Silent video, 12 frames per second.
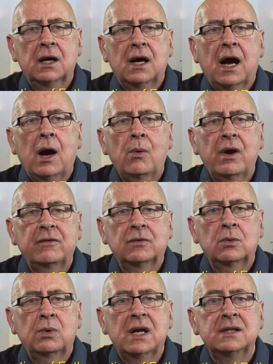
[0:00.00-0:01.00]

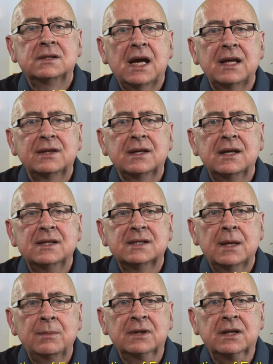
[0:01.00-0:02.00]
However, when death is
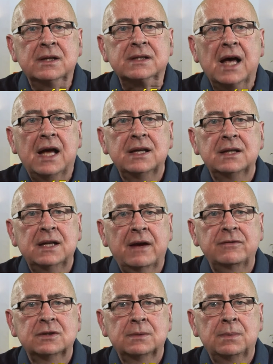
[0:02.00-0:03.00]
imminent and
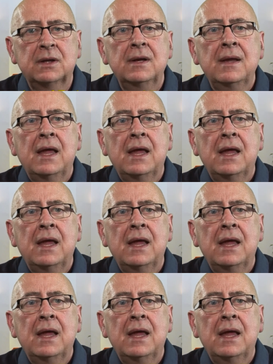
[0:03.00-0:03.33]
inevitable,